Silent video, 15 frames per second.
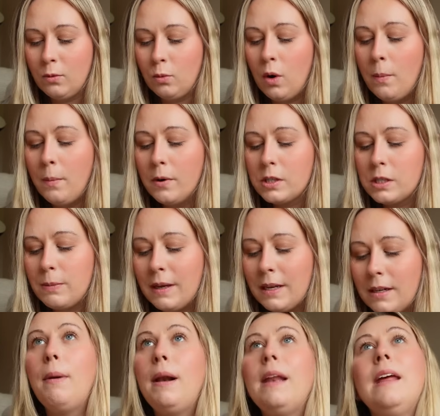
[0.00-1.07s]
One more
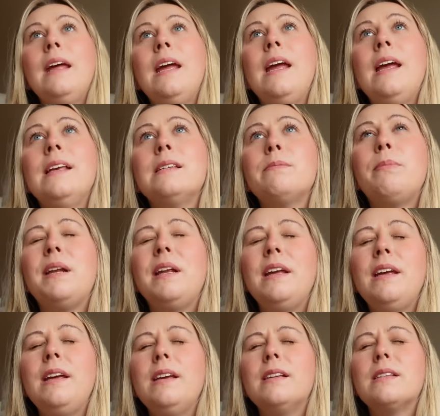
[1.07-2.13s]
spin. Please,
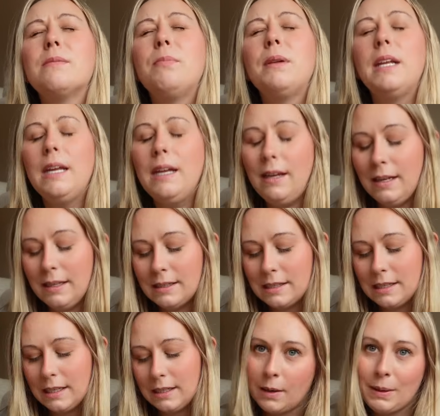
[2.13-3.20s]
please,
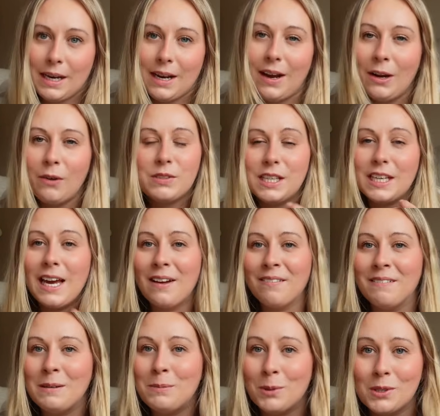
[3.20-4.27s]
please. I mean, I obviously can
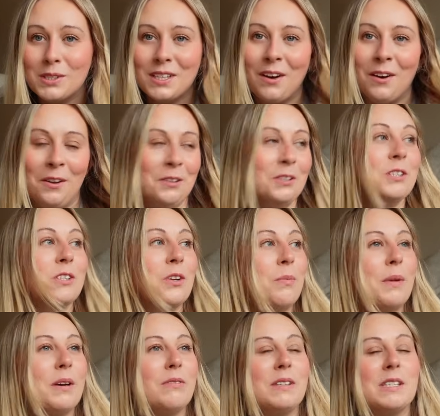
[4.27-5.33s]
read books that aren't just on
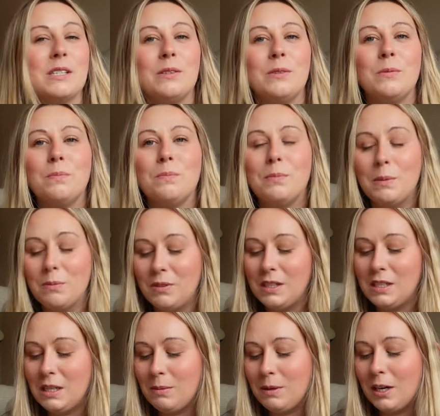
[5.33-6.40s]
my physical monthly
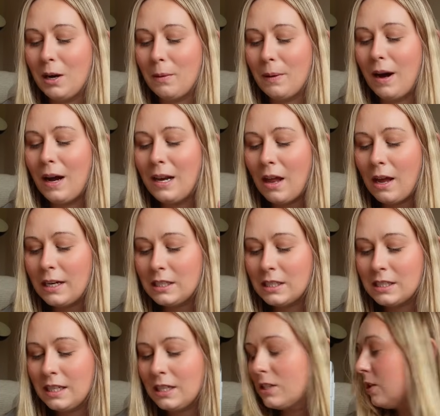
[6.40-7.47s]
TBR, but I like to
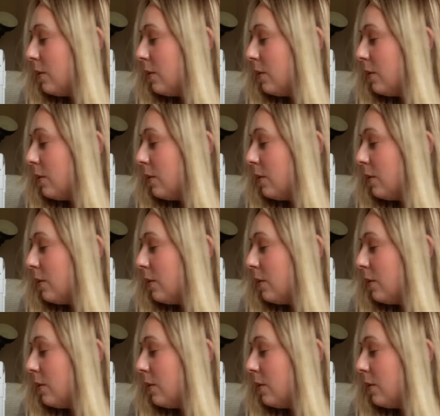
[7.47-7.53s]
stick